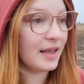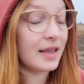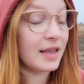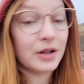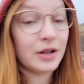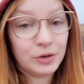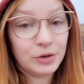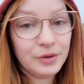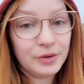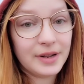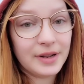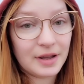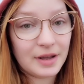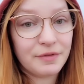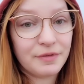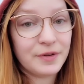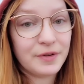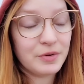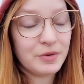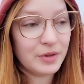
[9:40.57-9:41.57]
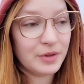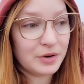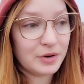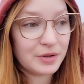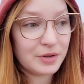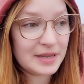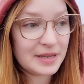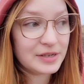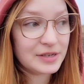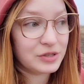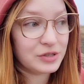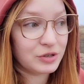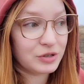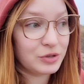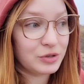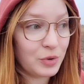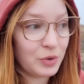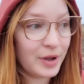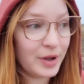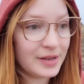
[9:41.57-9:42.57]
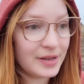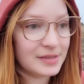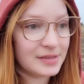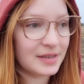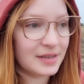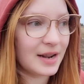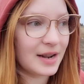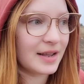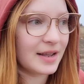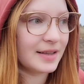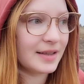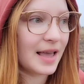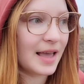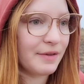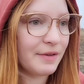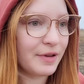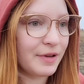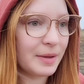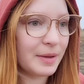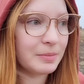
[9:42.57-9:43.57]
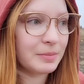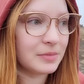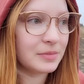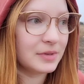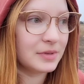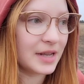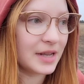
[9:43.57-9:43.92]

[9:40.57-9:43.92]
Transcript: including a few little Easter toys that I gave him